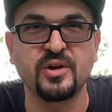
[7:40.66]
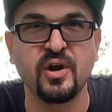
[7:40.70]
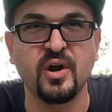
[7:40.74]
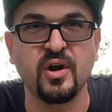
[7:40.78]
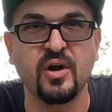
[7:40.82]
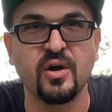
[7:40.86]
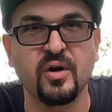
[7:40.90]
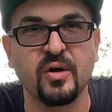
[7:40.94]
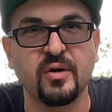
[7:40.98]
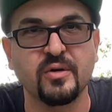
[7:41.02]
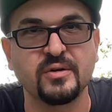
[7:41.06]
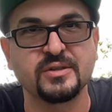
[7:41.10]

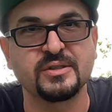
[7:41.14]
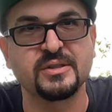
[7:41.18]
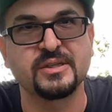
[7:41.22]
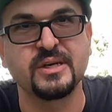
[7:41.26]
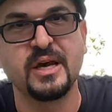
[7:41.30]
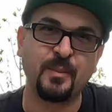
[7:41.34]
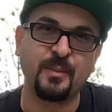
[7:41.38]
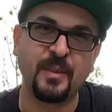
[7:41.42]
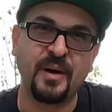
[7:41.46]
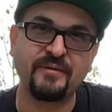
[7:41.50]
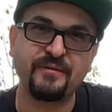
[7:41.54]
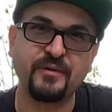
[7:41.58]
girls.
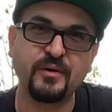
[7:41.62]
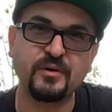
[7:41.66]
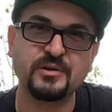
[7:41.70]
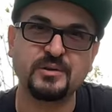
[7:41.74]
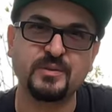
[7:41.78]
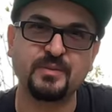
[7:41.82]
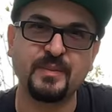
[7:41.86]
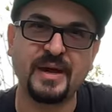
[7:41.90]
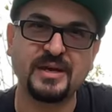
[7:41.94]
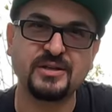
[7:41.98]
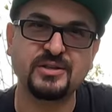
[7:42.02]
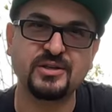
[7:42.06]
My first
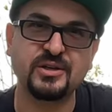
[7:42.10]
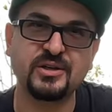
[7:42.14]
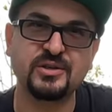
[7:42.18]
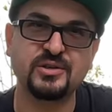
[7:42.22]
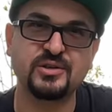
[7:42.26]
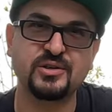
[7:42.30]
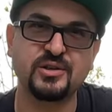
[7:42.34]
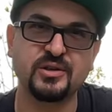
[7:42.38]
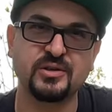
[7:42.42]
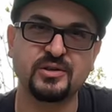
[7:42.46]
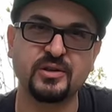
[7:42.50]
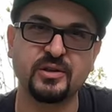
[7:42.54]

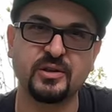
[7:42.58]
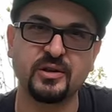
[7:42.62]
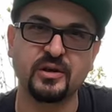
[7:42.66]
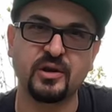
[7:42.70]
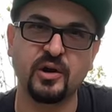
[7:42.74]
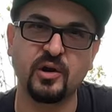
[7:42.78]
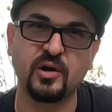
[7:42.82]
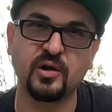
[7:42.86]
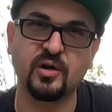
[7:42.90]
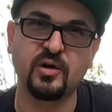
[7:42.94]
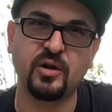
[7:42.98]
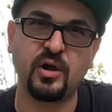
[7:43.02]
message to the
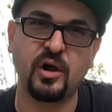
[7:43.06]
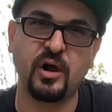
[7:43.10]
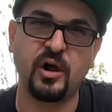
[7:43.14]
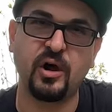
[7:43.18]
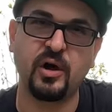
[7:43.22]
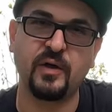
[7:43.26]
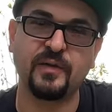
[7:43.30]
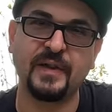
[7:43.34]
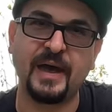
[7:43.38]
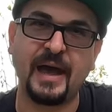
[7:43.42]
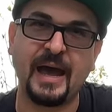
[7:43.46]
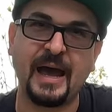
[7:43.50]
girl
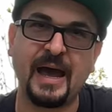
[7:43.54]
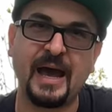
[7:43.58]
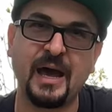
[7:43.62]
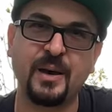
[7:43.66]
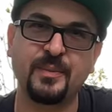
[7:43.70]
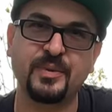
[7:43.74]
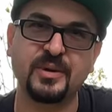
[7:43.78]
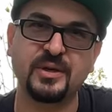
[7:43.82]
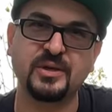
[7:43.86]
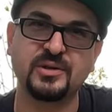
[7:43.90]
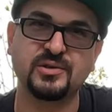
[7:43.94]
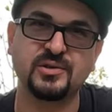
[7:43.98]
on the
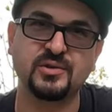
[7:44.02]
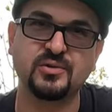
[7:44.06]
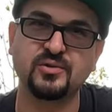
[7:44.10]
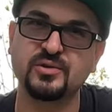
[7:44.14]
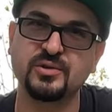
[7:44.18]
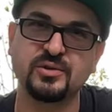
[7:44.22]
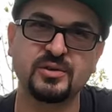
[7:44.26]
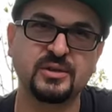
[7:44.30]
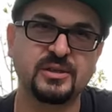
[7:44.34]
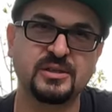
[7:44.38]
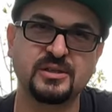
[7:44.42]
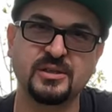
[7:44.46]
app is
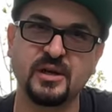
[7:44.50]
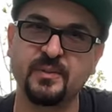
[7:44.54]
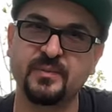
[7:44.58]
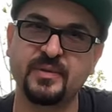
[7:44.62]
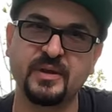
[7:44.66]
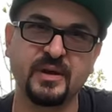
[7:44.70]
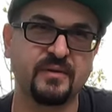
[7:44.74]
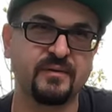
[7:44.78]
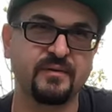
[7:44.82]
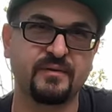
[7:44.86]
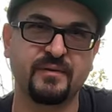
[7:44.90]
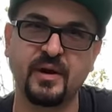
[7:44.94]
usually
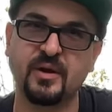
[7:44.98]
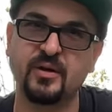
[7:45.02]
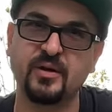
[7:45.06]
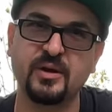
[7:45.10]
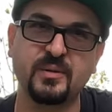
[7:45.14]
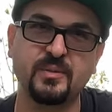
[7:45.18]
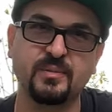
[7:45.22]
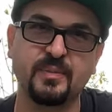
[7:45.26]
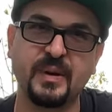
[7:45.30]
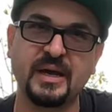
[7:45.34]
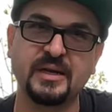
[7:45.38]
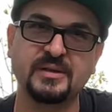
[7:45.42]
something very
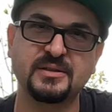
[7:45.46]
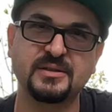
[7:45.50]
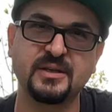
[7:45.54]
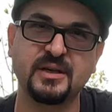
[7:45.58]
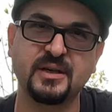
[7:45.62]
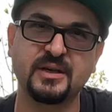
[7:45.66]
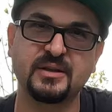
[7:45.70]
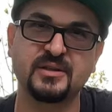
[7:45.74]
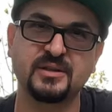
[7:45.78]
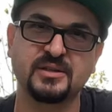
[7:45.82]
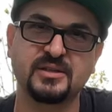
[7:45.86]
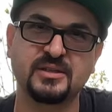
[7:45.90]

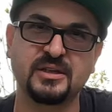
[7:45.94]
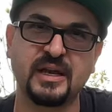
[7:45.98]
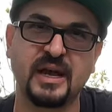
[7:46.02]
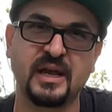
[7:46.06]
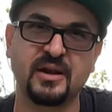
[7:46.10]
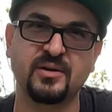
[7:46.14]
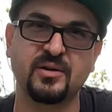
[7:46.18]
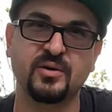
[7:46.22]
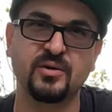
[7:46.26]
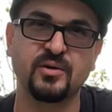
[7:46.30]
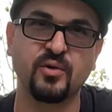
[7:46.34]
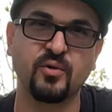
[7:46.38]
basic, the
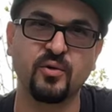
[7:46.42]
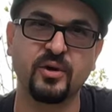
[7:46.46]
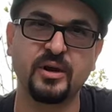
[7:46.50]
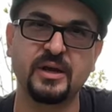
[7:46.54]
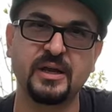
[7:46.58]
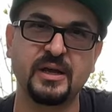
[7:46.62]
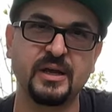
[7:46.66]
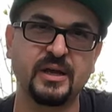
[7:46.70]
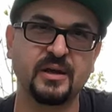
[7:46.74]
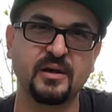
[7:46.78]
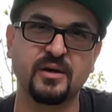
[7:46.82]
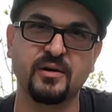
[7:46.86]
standard
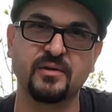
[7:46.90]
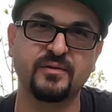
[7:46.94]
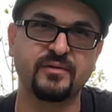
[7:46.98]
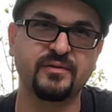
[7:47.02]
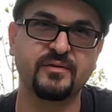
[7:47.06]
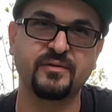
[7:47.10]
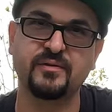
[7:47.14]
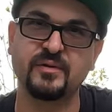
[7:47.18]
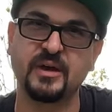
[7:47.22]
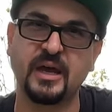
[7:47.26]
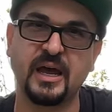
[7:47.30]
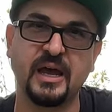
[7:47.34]
greeting
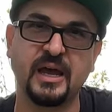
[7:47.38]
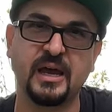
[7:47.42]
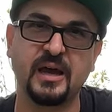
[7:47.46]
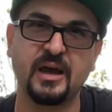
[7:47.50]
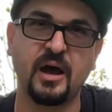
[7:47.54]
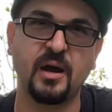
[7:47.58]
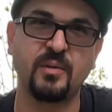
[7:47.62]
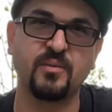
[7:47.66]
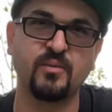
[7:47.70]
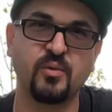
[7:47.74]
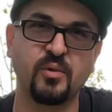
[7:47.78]
of, hey, I'm